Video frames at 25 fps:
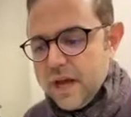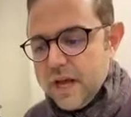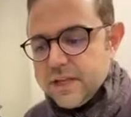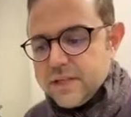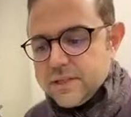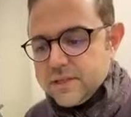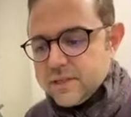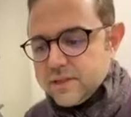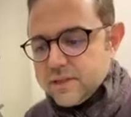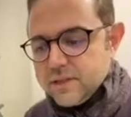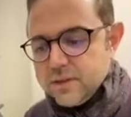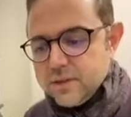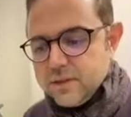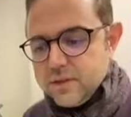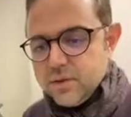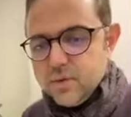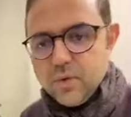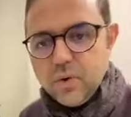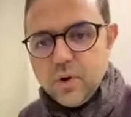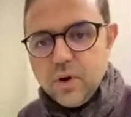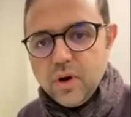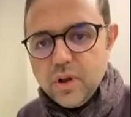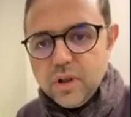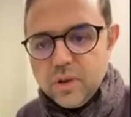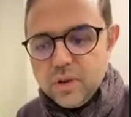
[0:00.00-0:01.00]
As
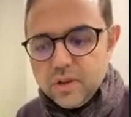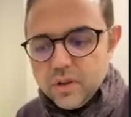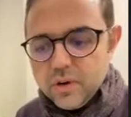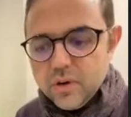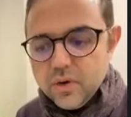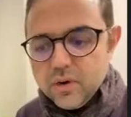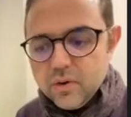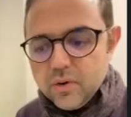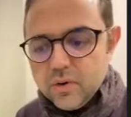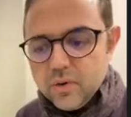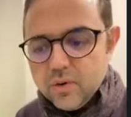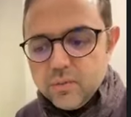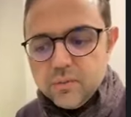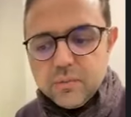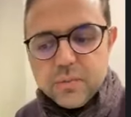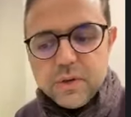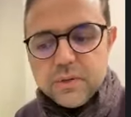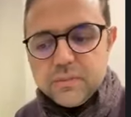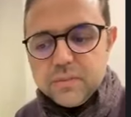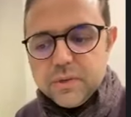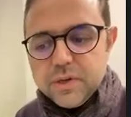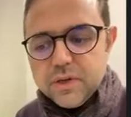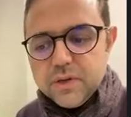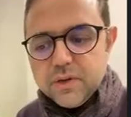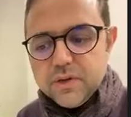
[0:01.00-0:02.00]
you all know,
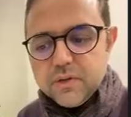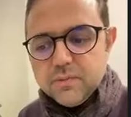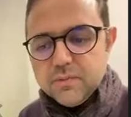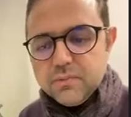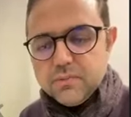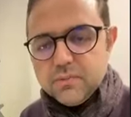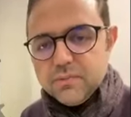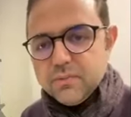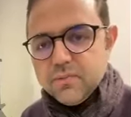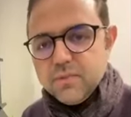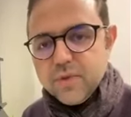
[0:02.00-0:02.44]
maybe